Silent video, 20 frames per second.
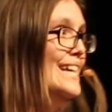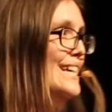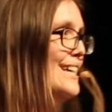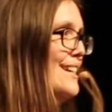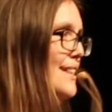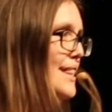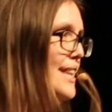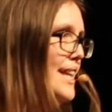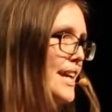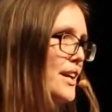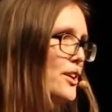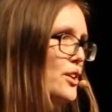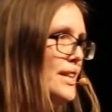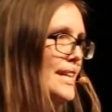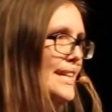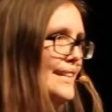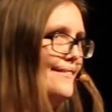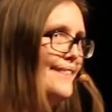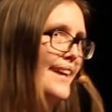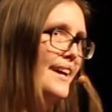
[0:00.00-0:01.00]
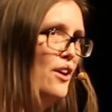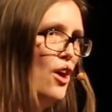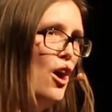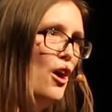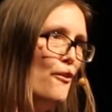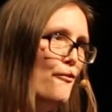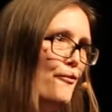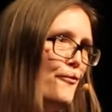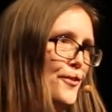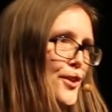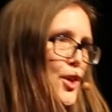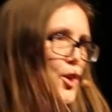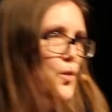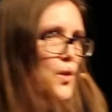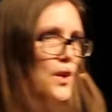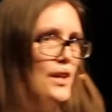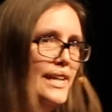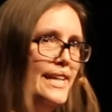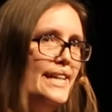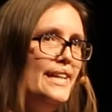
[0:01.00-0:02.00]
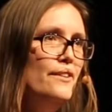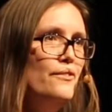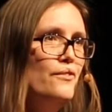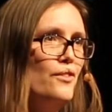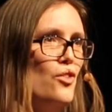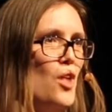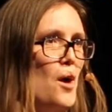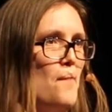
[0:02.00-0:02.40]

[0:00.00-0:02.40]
clearly there are fewer even